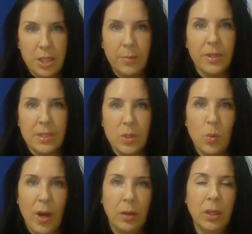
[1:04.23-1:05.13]
stimulus as
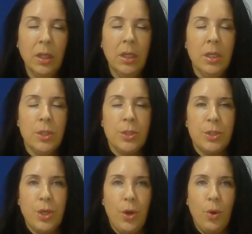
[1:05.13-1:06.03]
well.
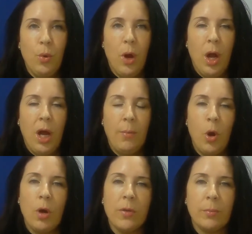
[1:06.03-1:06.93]
So
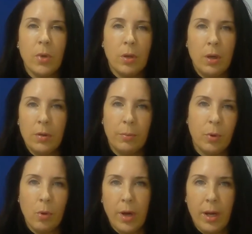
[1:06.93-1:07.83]
all the
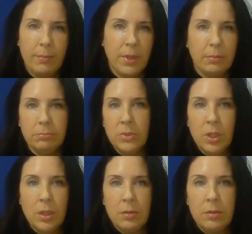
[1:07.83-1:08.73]
program and
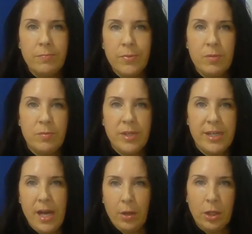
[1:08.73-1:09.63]

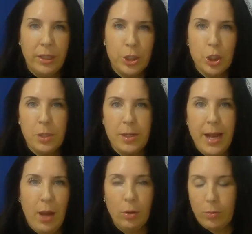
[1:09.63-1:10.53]
calculation
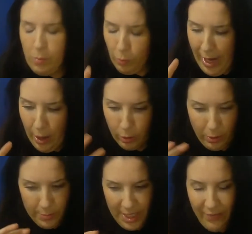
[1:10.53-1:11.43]

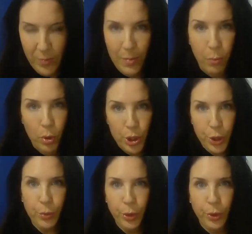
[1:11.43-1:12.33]
algorithms have to be pushed
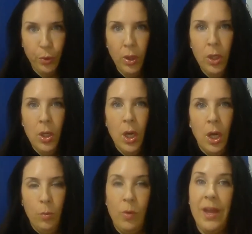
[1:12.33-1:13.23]
through.
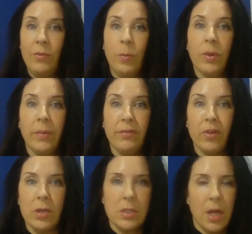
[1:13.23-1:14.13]
Well, they have to put them in
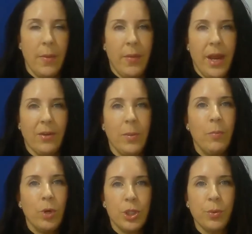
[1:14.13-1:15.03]
first, and then they have to be
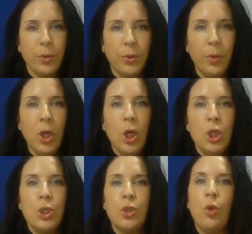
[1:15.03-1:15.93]
pushed through
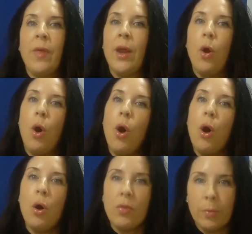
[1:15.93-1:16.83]
so that
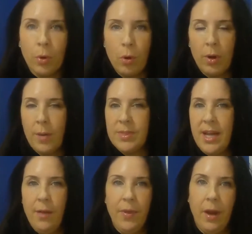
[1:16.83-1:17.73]
all the programs
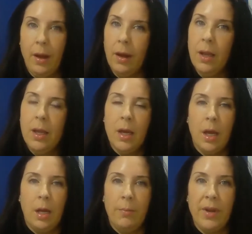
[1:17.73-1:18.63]
out there
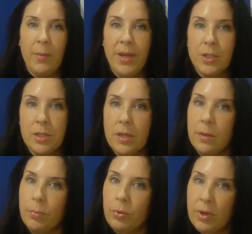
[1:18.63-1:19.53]
that I mentioned in
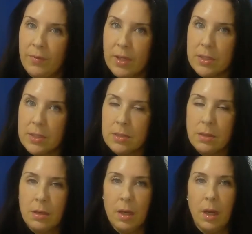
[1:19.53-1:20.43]
the previous
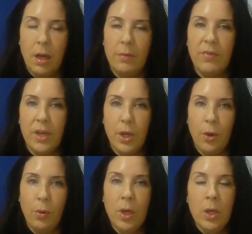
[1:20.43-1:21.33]

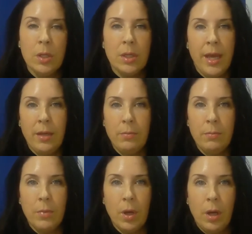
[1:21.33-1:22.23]
video
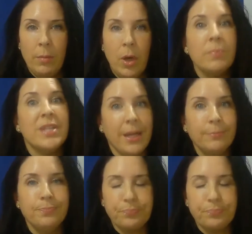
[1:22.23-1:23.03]
can update.